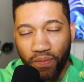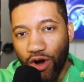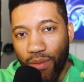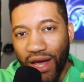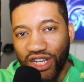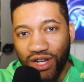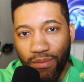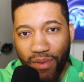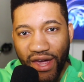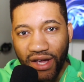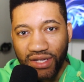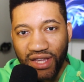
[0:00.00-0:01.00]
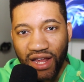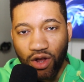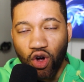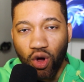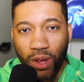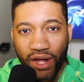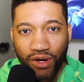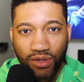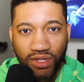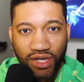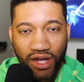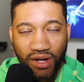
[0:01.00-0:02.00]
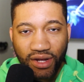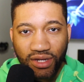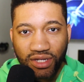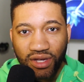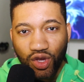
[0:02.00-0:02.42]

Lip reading: Now imagine the banks and all lenders saying this.